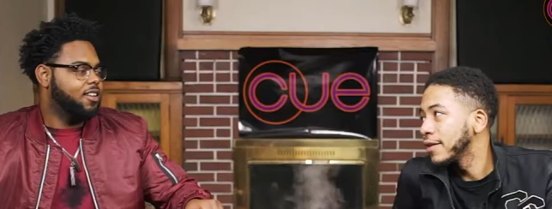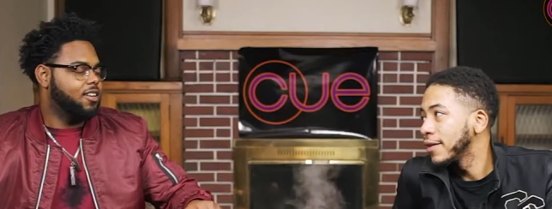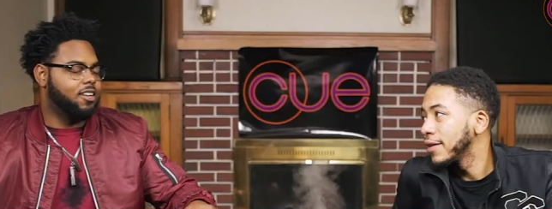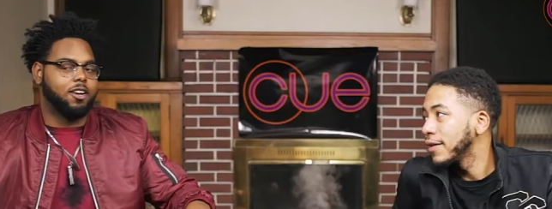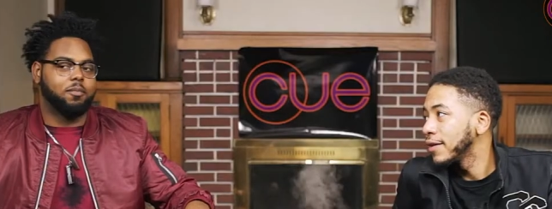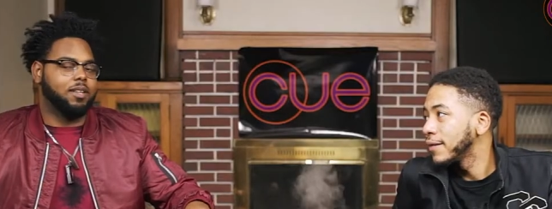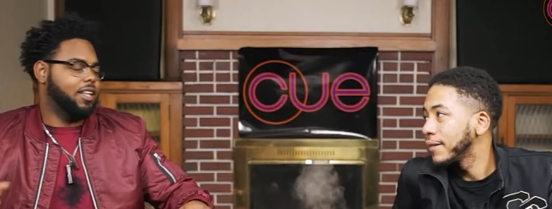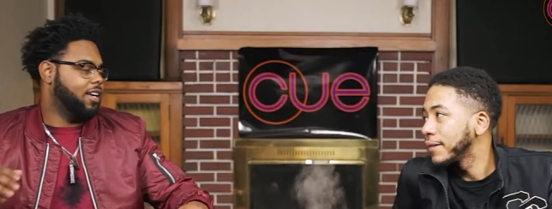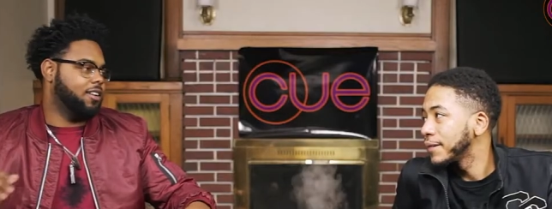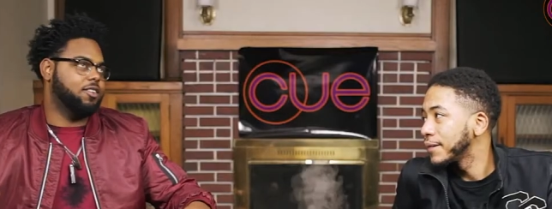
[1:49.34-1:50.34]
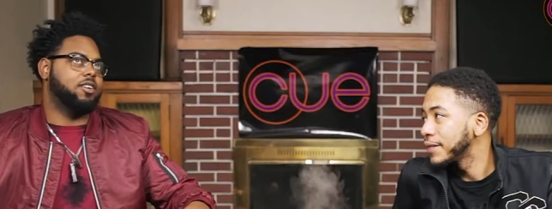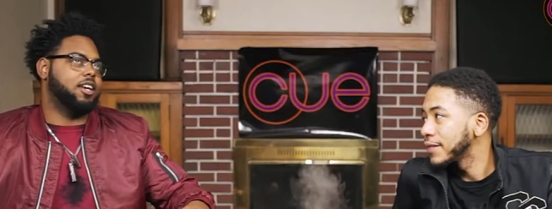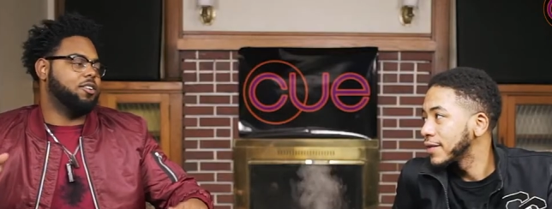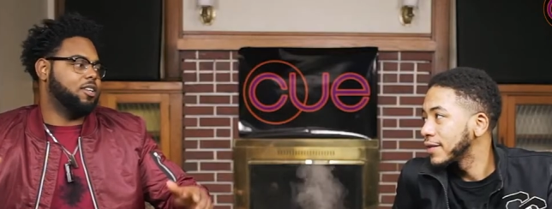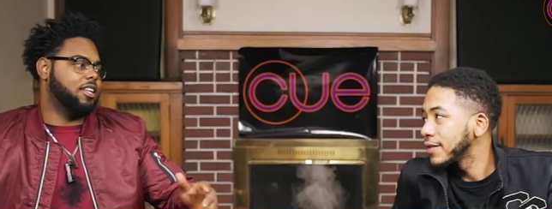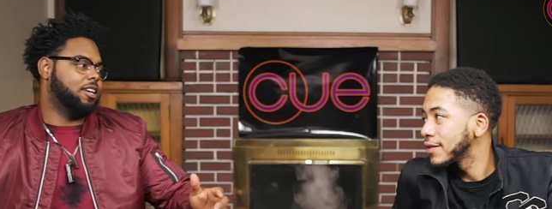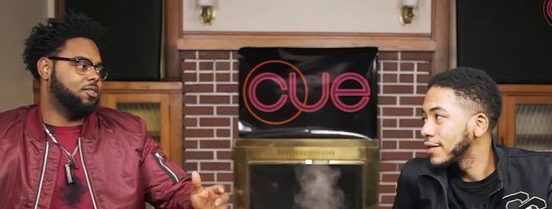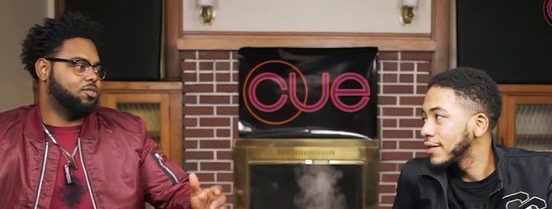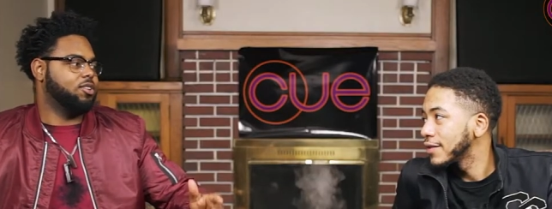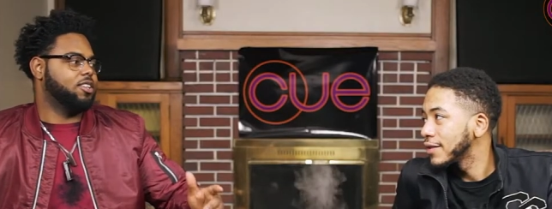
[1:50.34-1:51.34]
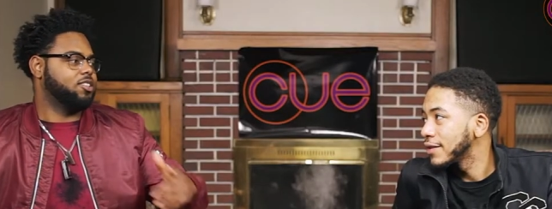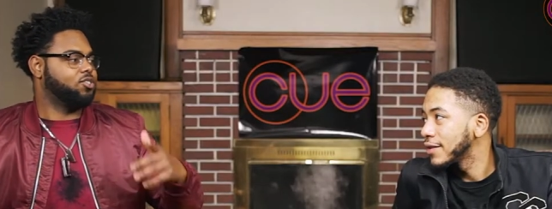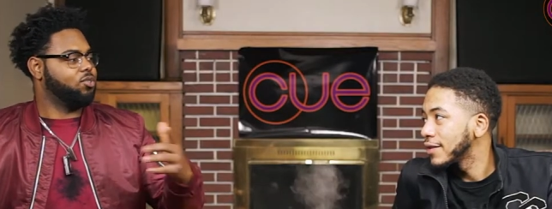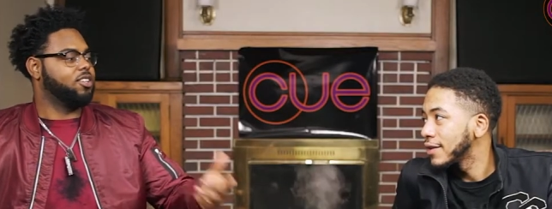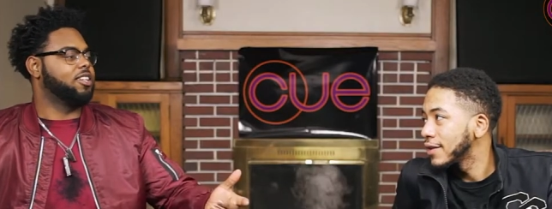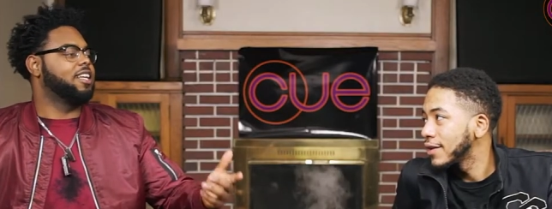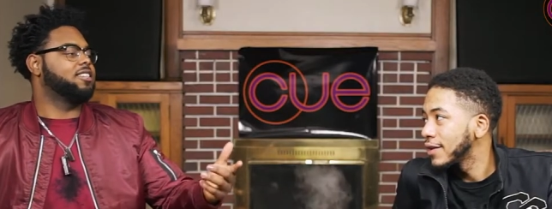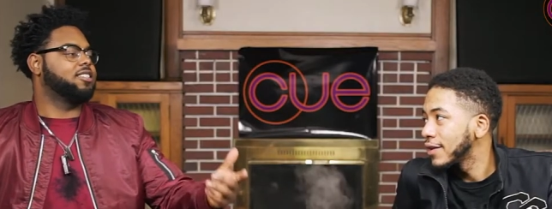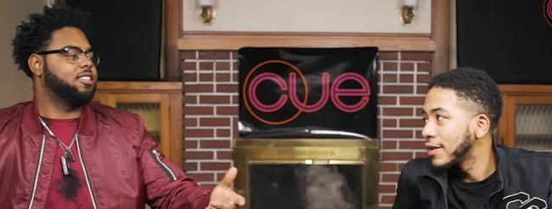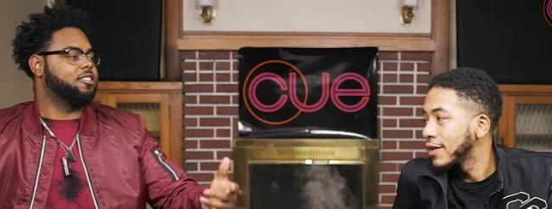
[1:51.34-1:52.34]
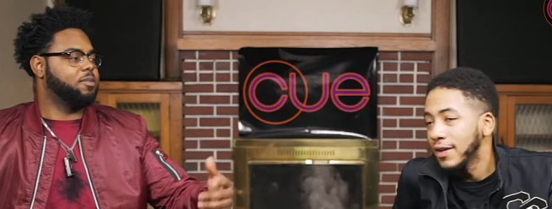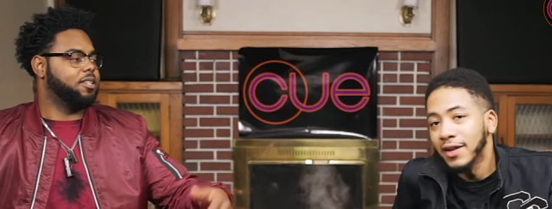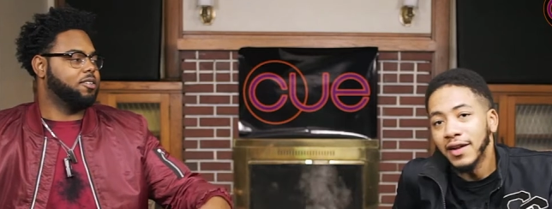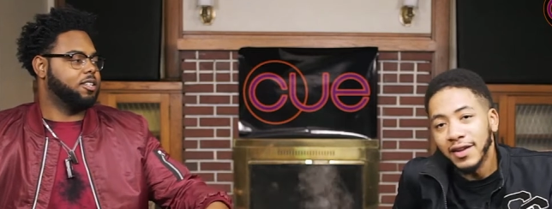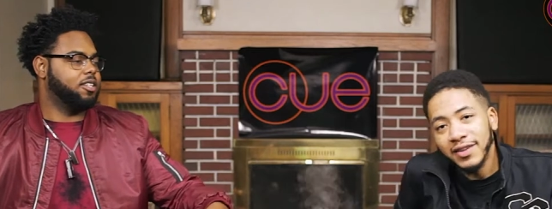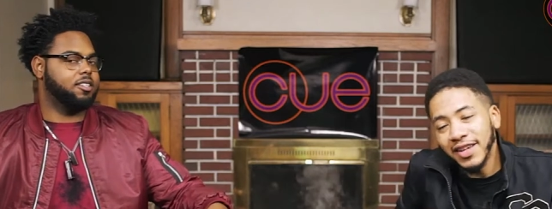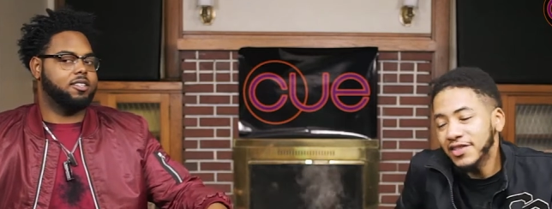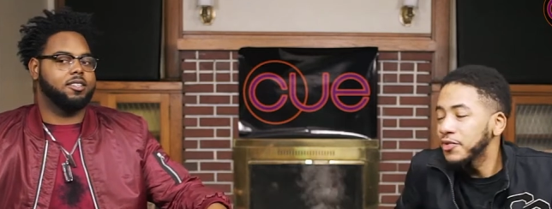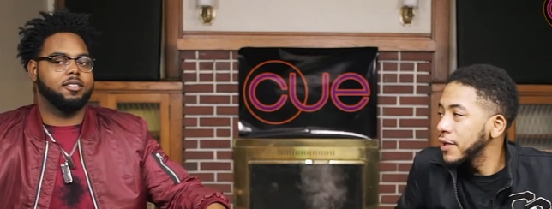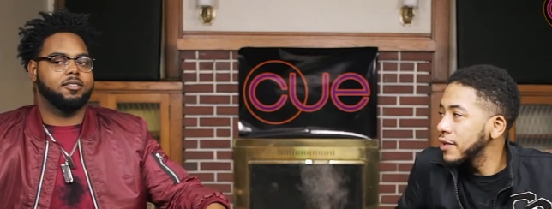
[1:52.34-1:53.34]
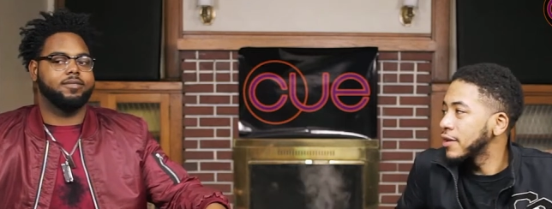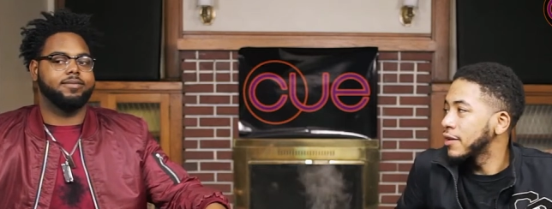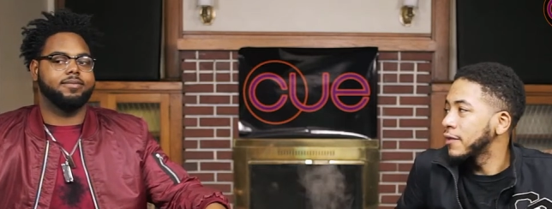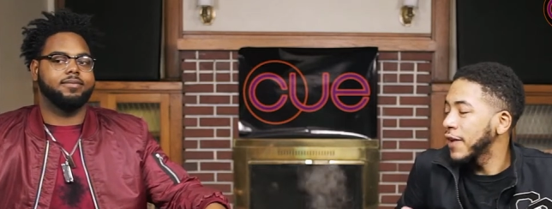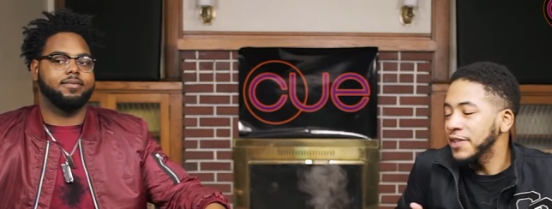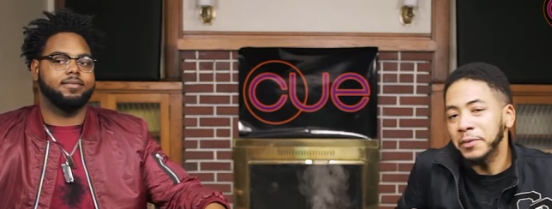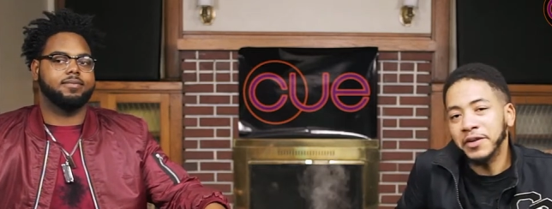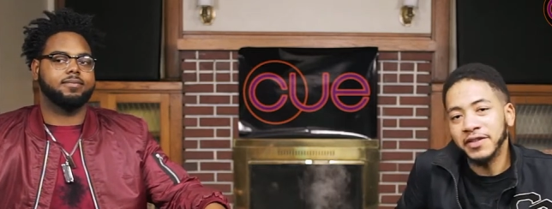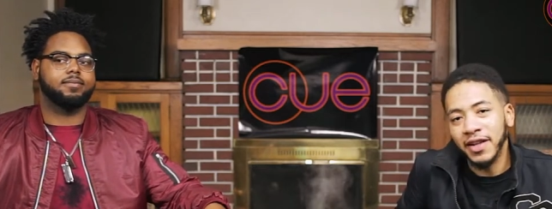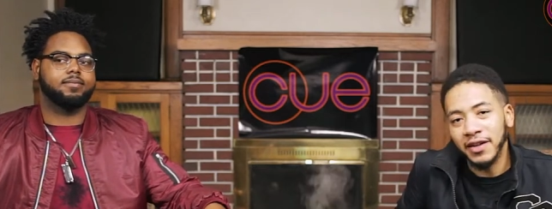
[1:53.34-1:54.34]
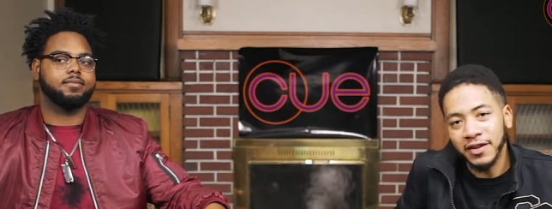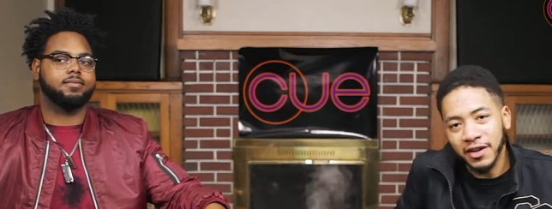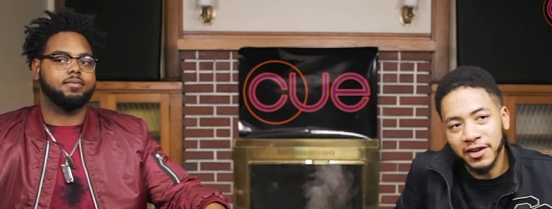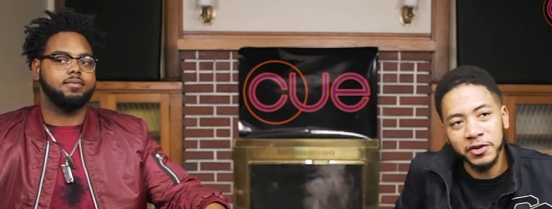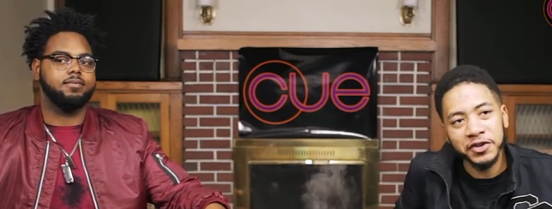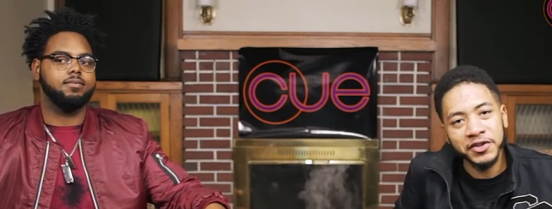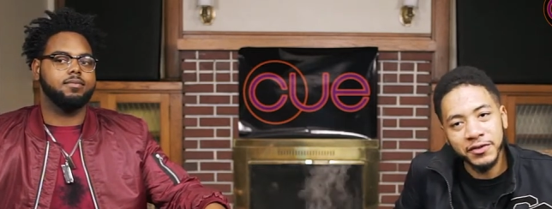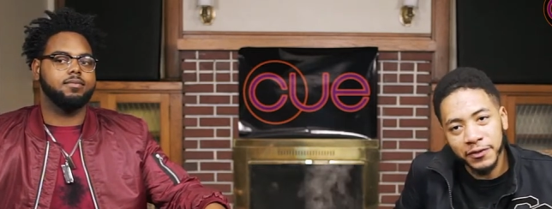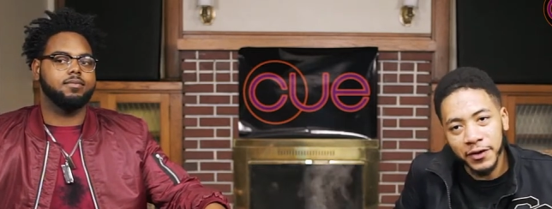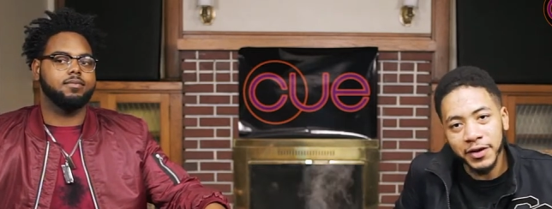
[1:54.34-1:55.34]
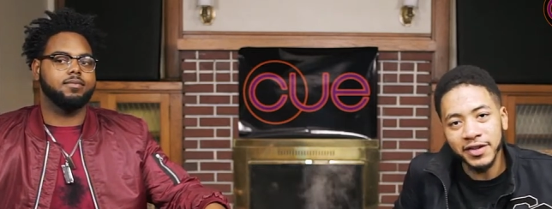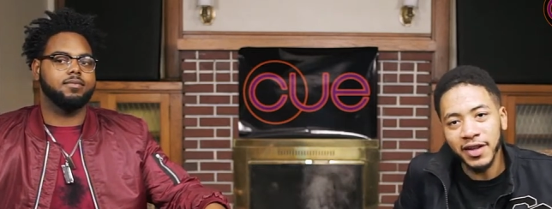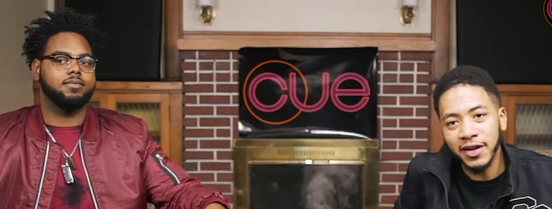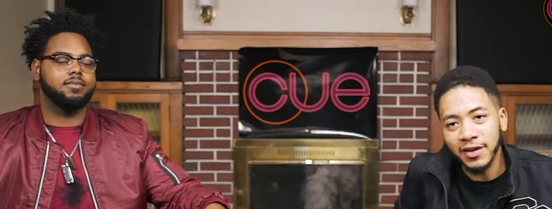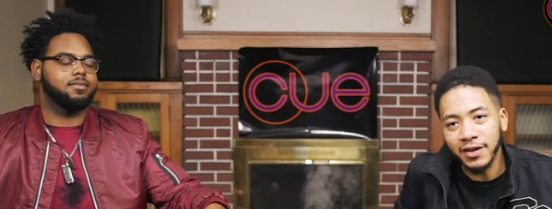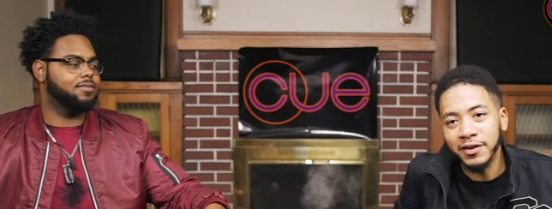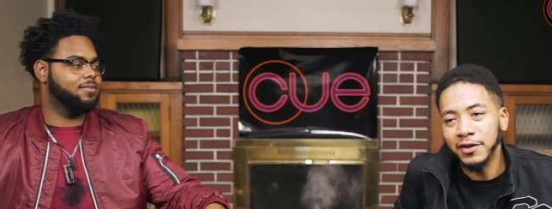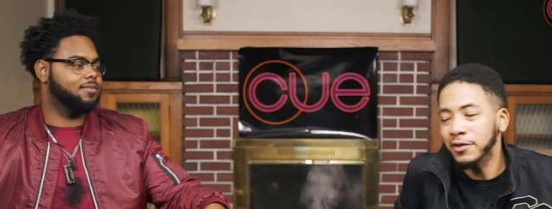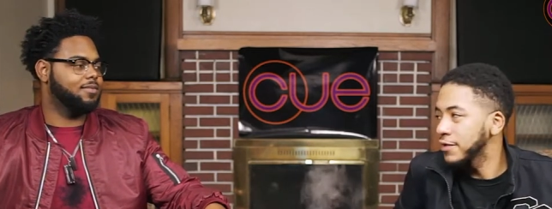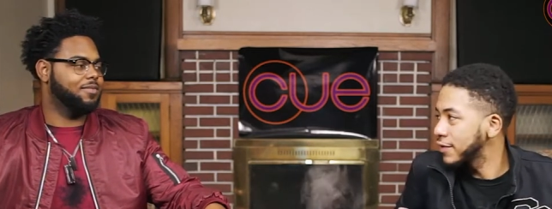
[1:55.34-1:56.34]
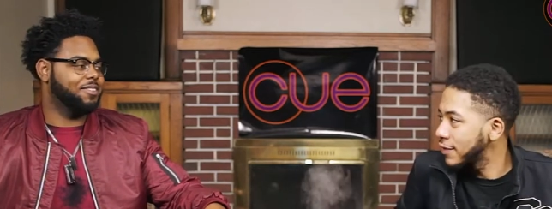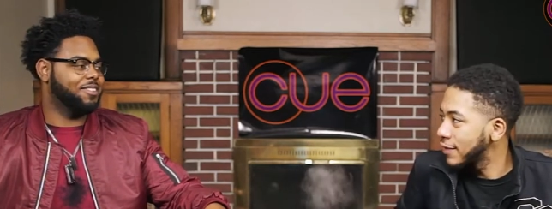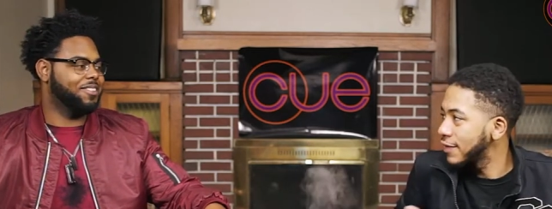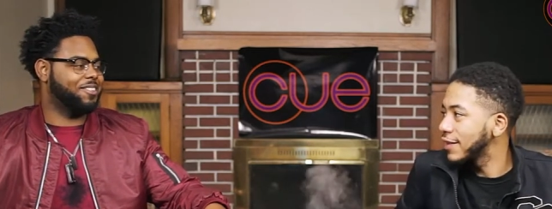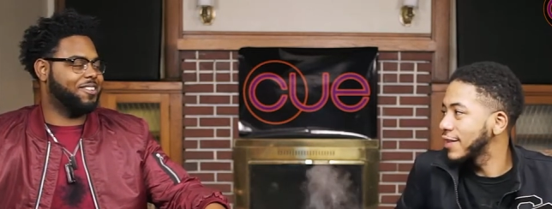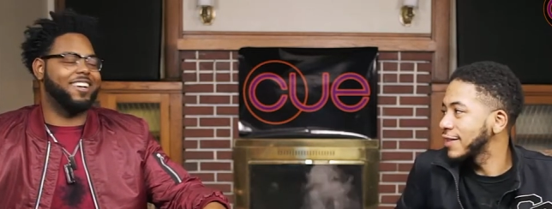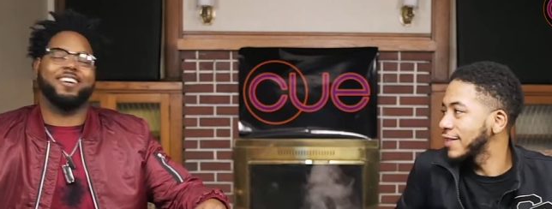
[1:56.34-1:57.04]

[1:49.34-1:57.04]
Speaker 1: No, but like you can't do that like on Twitter because Twitter let titties be on there.
Speaker 2: That's Twitter though. Facebook is like Christian friend. It's like, you know, it's, it's